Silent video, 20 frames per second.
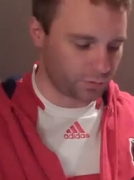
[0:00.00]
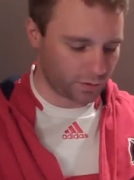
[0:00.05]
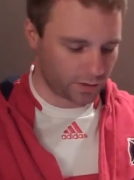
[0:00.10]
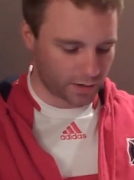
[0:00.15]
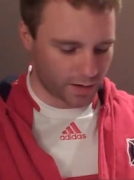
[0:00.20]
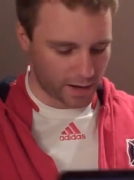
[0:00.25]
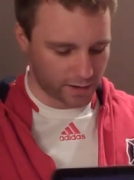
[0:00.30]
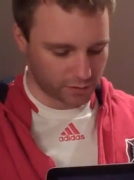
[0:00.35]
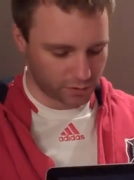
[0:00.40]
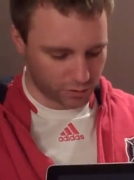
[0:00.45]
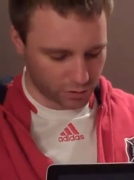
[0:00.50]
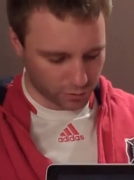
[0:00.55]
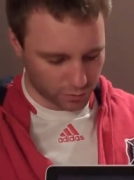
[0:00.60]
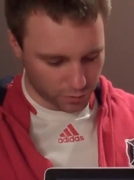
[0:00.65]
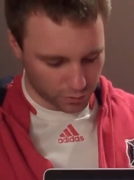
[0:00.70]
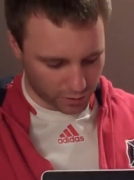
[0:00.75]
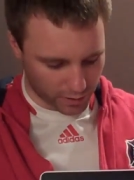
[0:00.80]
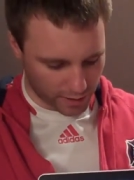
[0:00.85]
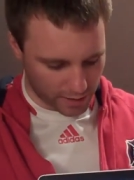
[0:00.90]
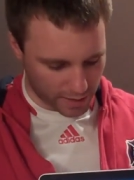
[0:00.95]
really nice too.
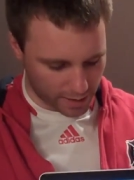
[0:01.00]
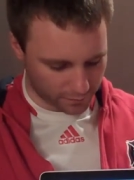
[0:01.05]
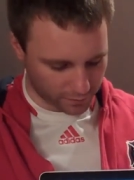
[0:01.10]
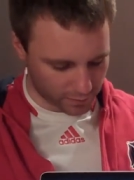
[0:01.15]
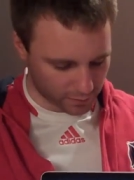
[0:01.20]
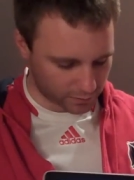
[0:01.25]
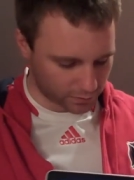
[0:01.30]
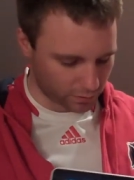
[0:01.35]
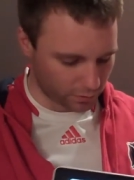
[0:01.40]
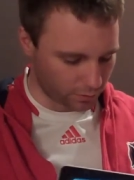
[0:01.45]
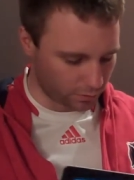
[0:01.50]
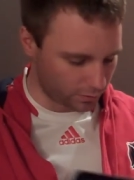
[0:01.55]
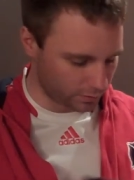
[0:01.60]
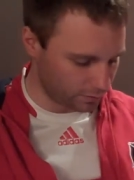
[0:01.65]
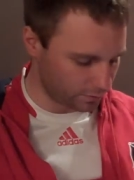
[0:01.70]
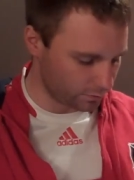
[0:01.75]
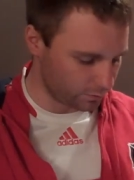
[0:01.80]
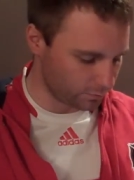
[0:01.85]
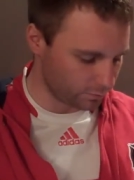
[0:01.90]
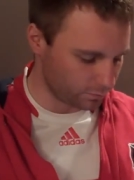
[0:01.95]
You kind of have this little
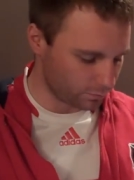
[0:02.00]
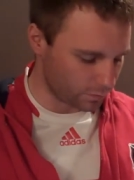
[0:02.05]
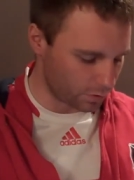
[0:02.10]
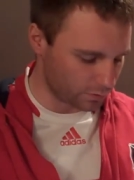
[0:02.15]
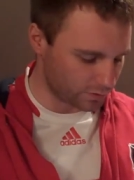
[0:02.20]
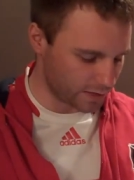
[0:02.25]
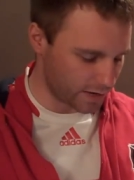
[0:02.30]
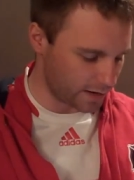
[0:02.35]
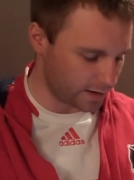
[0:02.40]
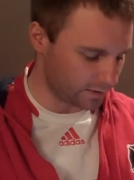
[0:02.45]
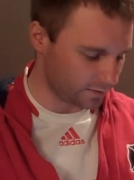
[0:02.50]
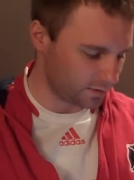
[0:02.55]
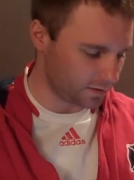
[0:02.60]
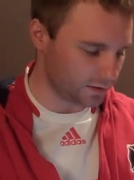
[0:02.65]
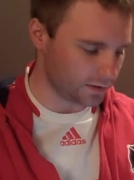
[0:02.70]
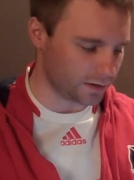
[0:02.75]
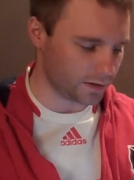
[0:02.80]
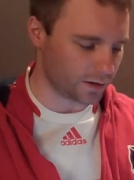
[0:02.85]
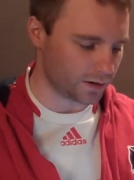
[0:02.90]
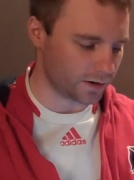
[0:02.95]
rotating
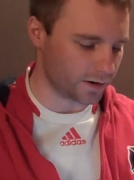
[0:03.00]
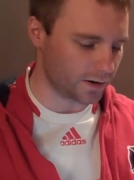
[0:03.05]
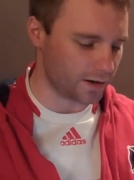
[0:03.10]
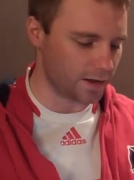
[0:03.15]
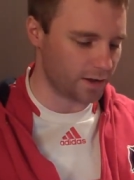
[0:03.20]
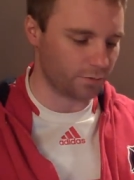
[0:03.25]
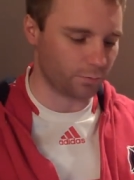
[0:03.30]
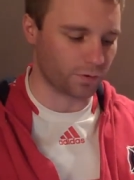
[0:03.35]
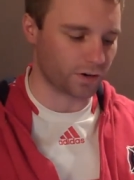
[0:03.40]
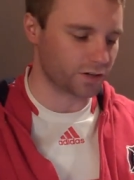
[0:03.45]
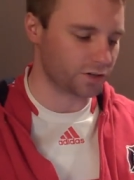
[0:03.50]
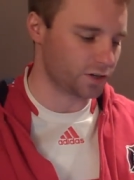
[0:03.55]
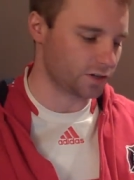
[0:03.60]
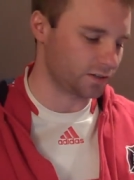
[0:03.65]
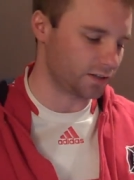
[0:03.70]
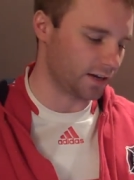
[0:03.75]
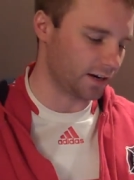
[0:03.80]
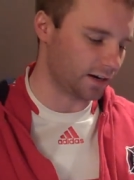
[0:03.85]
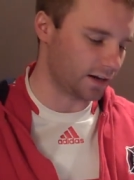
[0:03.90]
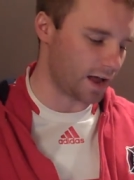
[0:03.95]
thing here, and it works
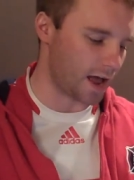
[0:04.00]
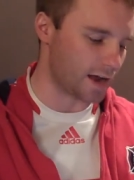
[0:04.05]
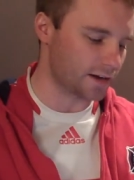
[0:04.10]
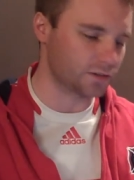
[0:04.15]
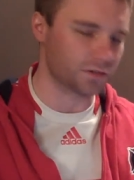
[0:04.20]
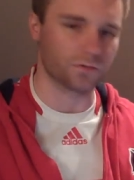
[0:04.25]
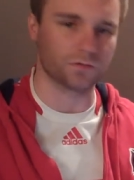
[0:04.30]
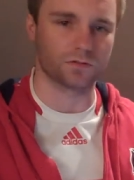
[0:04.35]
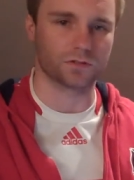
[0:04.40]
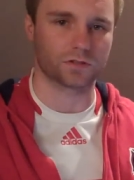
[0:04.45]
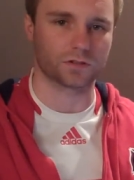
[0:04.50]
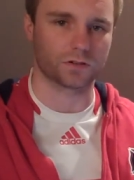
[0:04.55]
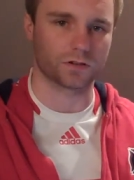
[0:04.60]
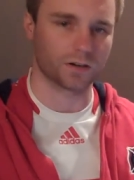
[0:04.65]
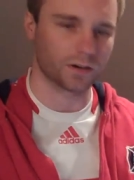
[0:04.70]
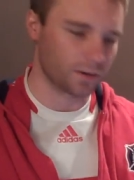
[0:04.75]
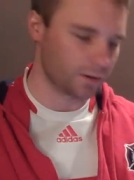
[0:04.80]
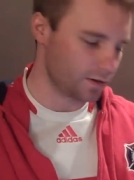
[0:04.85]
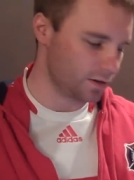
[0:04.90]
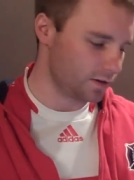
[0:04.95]
just like iTunes
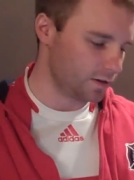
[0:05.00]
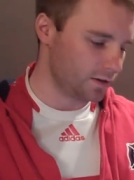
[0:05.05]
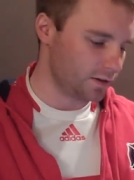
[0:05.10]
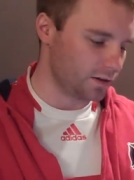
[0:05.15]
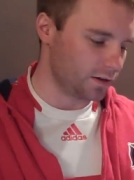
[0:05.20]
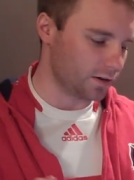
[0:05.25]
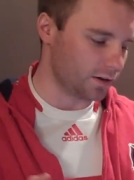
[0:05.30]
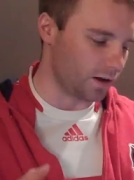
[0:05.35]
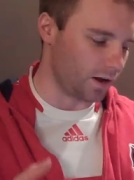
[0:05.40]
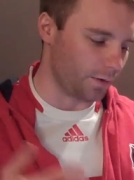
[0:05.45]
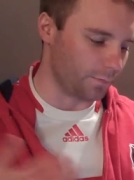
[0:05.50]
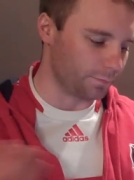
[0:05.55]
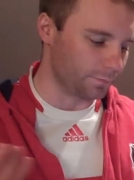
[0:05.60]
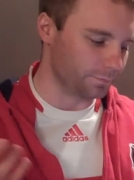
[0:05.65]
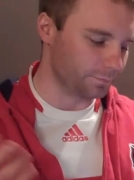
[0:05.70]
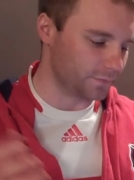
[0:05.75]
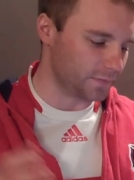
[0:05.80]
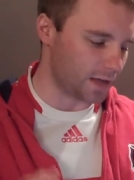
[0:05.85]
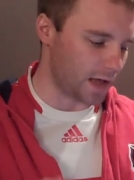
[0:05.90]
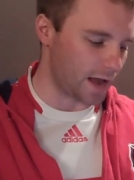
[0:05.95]
or
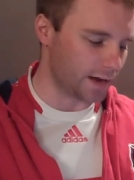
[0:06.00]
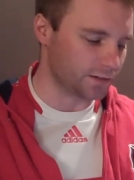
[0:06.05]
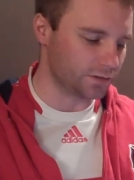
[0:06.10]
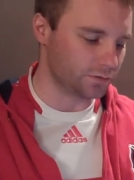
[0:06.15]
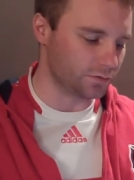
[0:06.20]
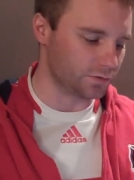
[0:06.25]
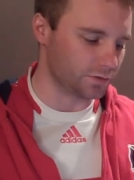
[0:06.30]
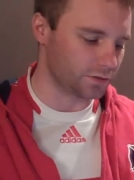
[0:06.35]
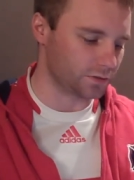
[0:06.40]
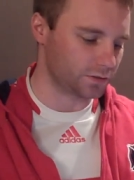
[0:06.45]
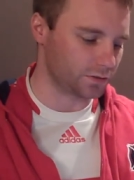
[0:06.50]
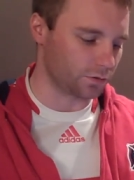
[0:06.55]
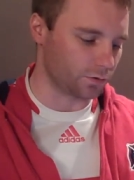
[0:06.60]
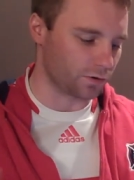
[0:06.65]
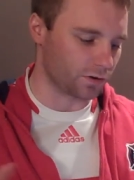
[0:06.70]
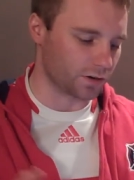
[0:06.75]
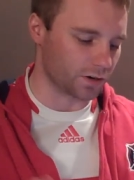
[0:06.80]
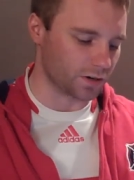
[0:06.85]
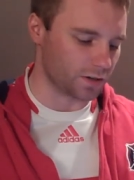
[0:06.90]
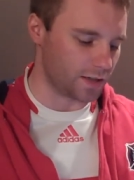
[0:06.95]
the iTunes
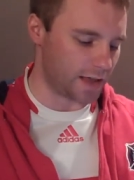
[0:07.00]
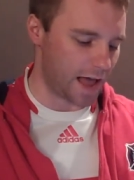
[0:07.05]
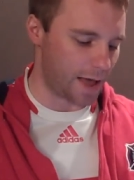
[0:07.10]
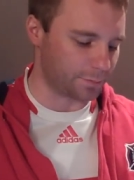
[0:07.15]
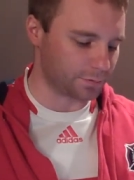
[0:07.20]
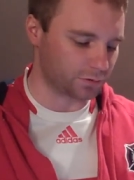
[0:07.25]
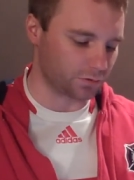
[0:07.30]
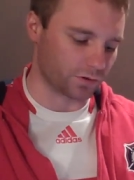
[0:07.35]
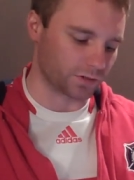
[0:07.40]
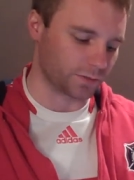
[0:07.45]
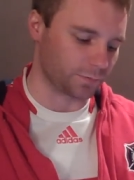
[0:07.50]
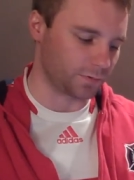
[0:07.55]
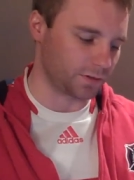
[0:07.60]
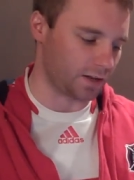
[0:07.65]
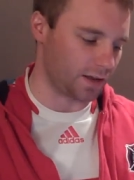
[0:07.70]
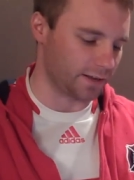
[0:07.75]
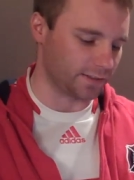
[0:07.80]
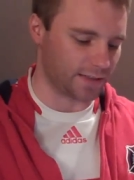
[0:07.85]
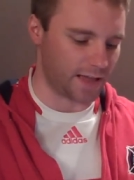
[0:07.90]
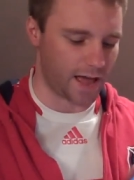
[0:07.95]
store or the App Store,
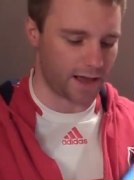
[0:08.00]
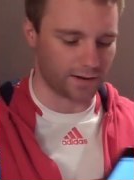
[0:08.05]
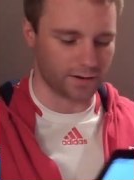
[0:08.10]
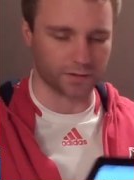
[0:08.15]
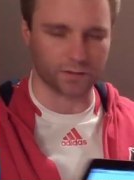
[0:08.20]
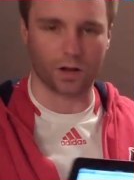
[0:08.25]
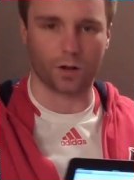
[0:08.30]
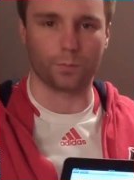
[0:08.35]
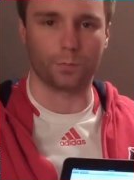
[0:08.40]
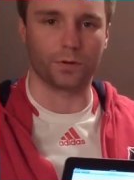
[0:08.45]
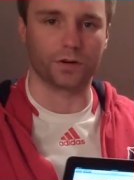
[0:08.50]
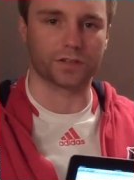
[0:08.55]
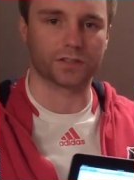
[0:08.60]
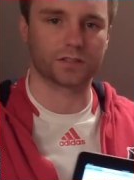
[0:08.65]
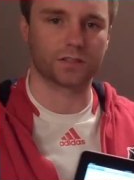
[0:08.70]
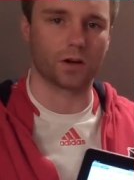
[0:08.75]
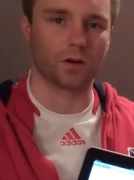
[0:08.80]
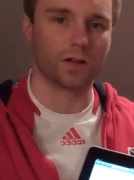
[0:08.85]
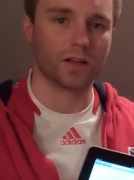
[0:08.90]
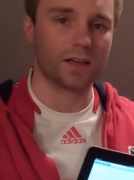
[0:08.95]
something like that, and it's all
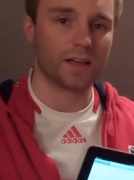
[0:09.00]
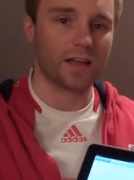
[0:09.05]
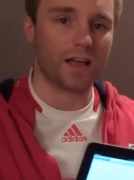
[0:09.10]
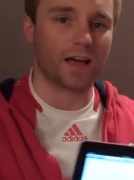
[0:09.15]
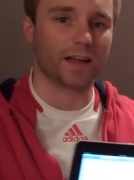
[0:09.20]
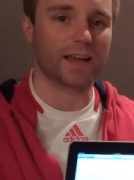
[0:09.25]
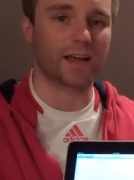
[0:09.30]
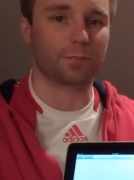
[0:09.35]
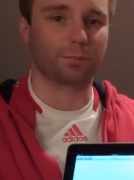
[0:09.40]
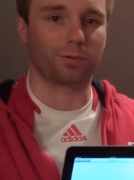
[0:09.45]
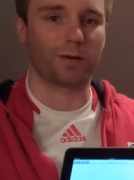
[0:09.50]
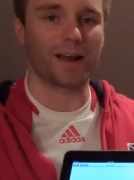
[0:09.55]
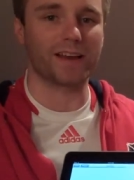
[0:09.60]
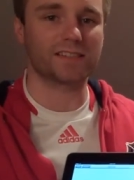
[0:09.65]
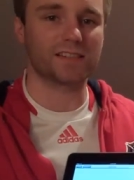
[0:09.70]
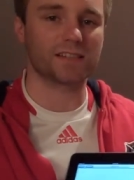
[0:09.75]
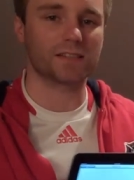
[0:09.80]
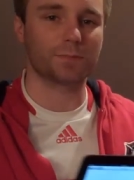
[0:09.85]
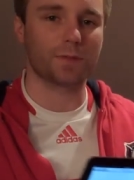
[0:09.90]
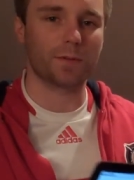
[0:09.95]
books. So again,
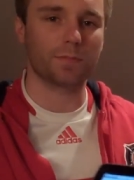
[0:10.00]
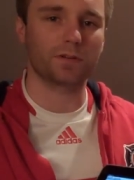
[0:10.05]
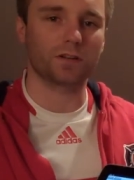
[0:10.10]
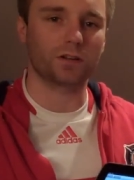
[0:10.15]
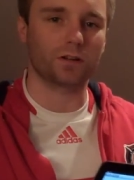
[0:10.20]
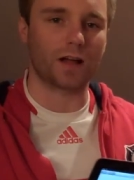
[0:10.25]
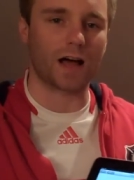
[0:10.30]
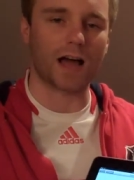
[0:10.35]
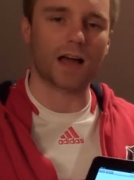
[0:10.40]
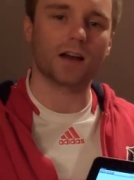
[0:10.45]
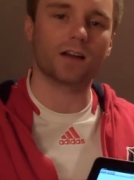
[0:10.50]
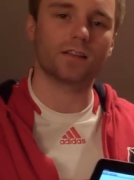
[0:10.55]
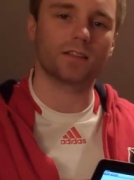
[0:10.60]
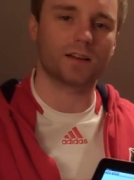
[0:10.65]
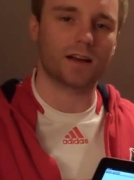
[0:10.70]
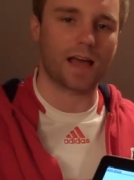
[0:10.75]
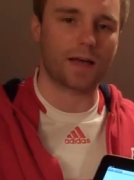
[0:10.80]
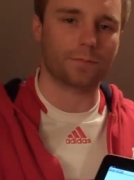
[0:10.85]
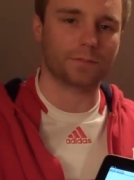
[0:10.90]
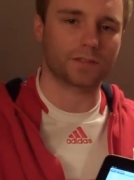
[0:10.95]
prices maybe a little higher
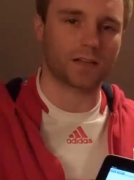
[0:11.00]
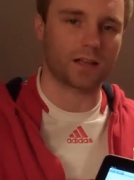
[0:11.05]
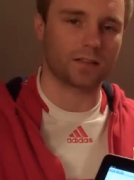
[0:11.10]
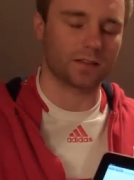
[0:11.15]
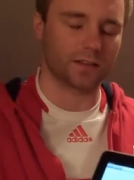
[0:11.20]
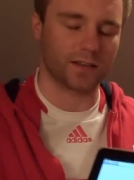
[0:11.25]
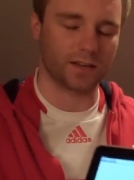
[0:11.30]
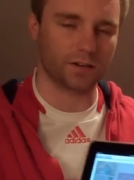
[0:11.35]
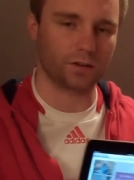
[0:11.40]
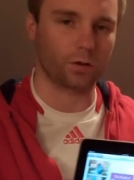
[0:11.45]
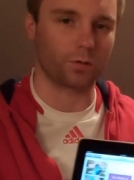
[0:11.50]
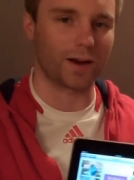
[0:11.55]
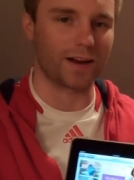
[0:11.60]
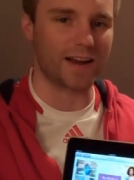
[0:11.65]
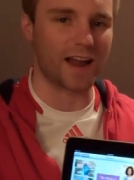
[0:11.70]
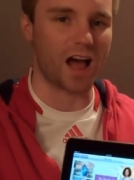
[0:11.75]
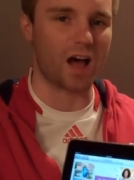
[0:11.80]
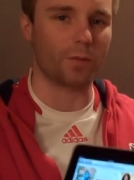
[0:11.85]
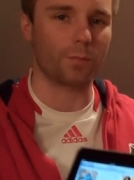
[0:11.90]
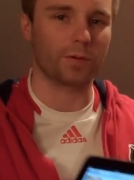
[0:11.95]
than Amazon, the Kindle
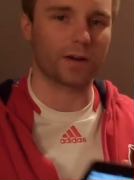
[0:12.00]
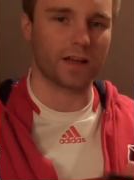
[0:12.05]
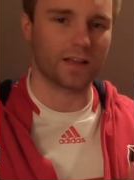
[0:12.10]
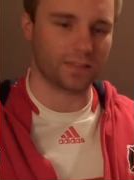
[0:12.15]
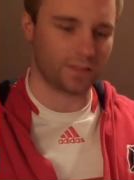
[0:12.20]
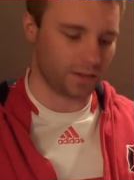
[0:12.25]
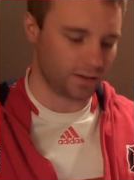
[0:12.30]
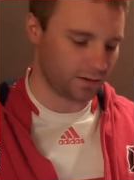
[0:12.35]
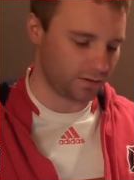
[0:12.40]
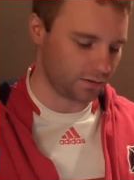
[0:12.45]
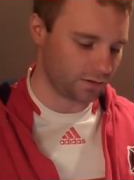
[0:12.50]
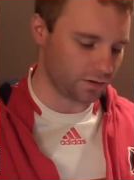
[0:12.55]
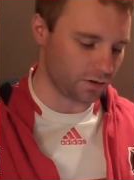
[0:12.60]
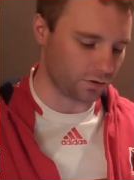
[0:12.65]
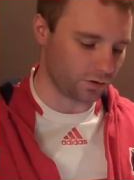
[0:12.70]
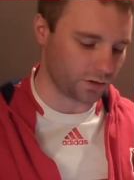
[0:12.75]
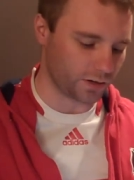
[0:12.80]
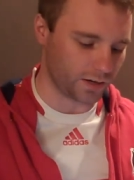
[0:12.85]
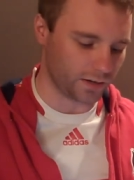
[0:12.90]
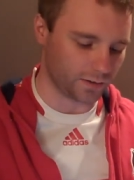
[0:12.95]
right now, but I think
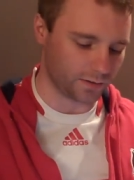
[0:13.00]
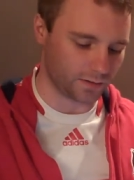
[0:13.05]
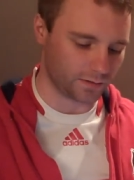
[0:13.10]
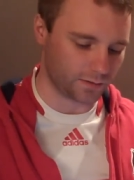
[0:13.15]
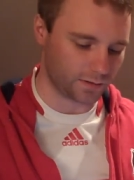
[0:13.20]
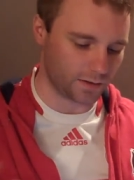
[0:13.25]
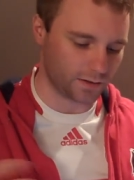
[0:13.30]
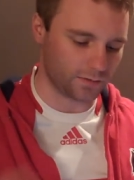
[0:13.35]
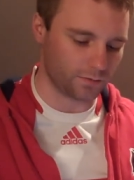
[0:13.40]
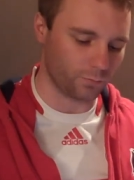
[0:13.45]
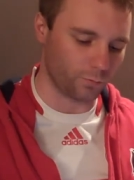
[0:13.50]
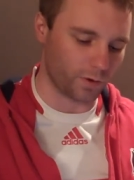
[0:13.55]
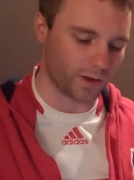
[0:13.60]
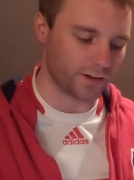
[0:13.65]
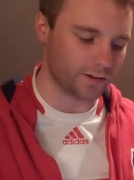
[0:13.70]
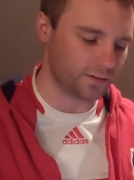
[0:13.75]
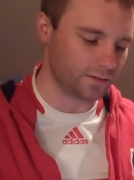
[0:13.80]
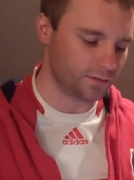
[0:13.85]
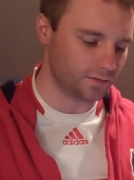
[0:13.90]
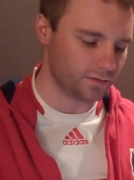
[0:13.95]
looking at what